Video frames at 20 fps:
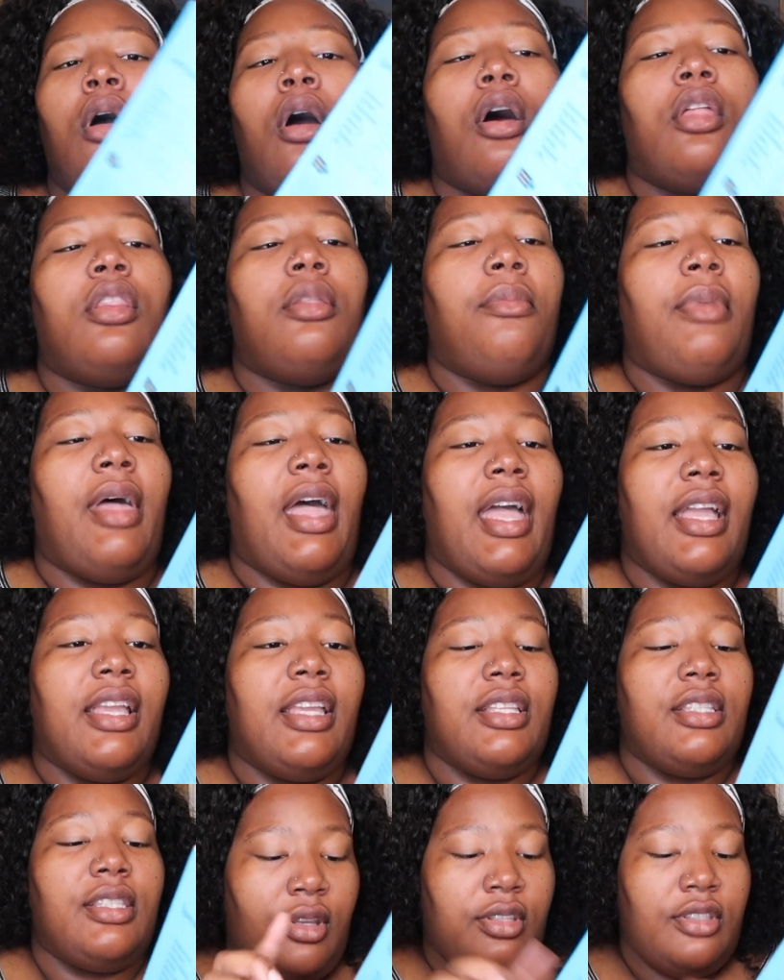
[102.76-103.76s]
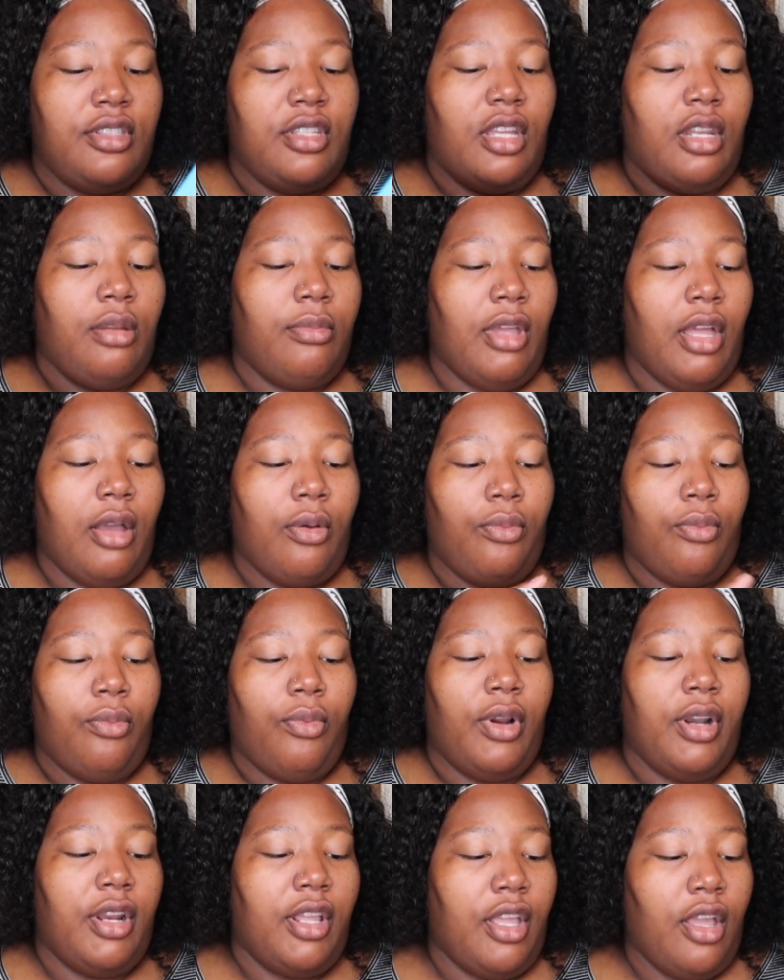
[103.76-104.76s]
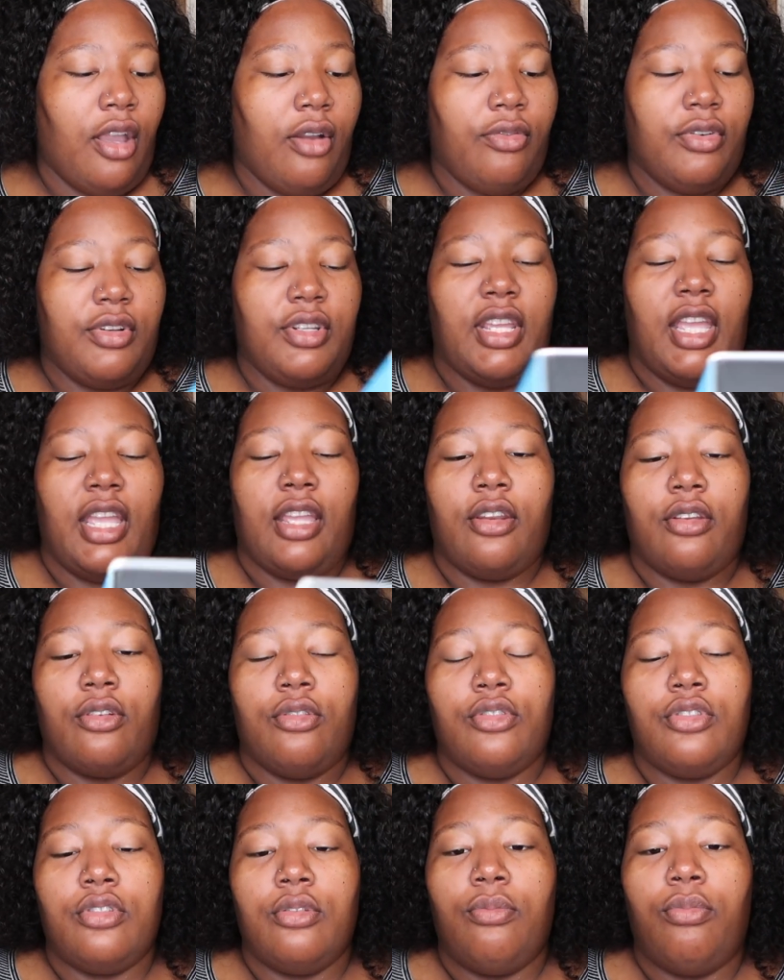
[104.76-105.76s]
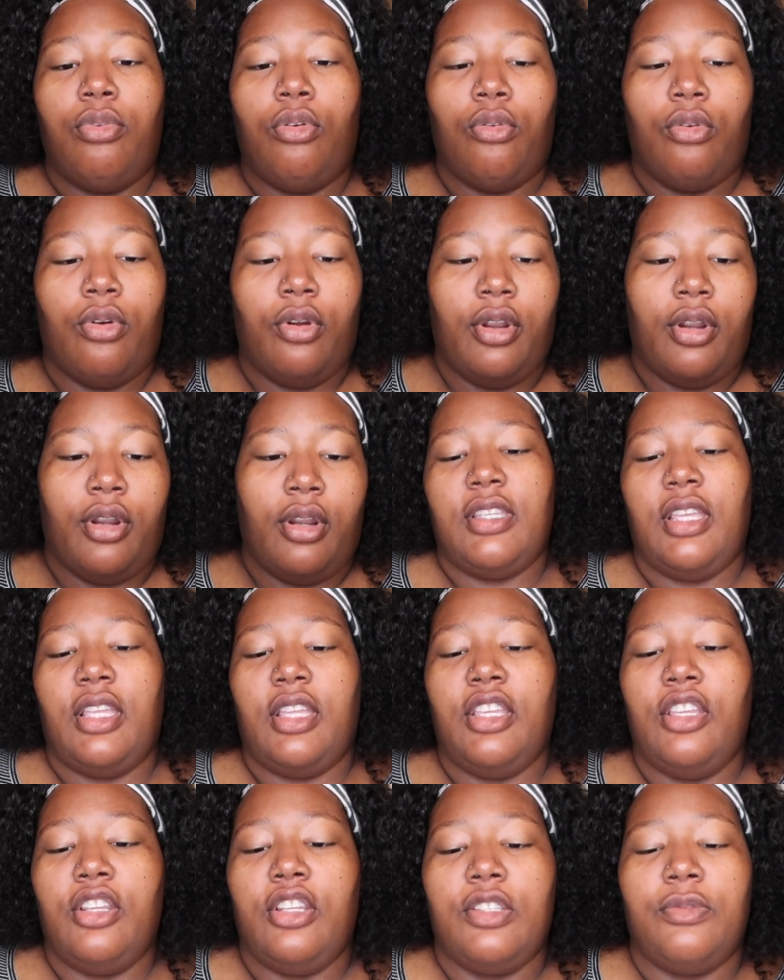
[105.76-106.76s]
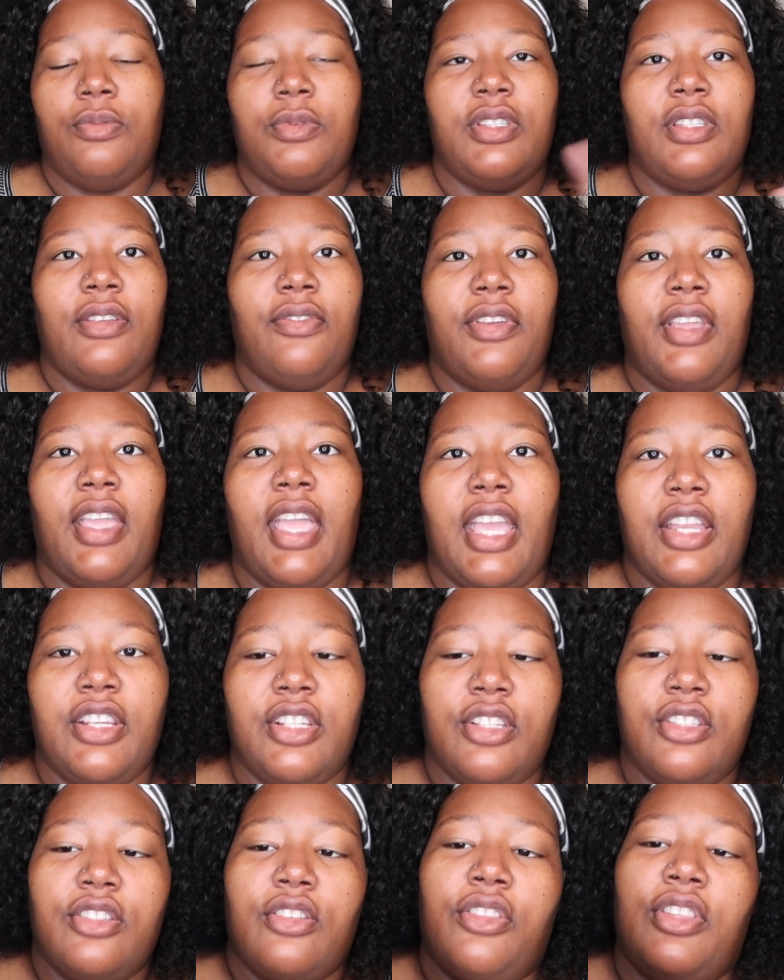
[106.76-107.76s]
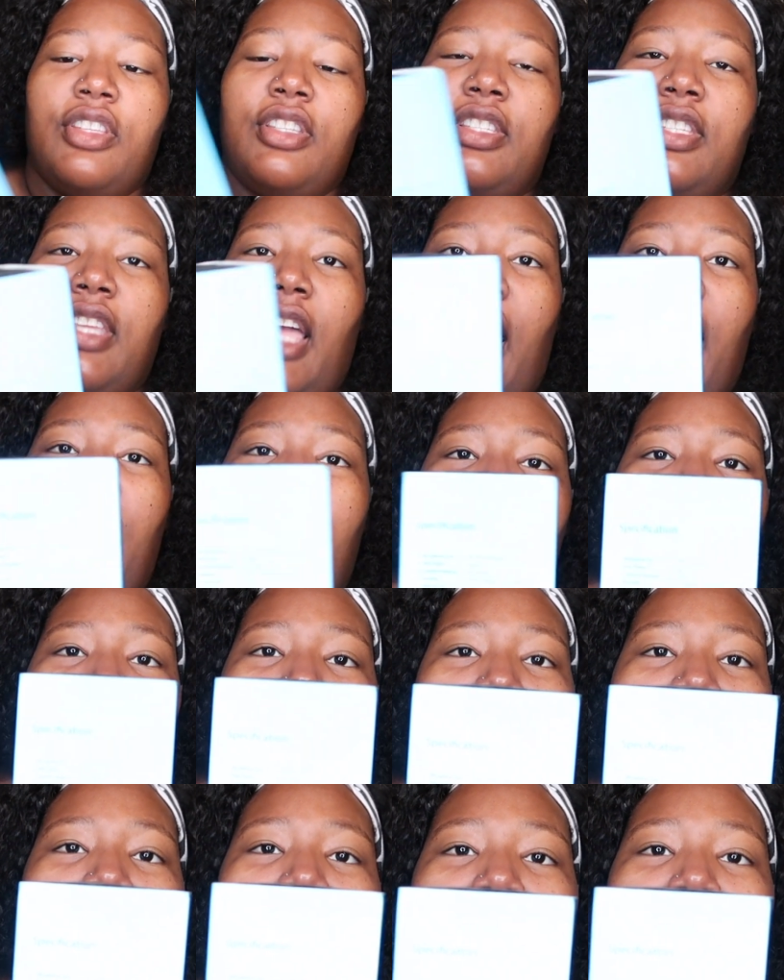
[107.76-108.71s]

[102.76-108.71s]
On the back, it's telling about where to go for technical support, telling you the specifications on the side right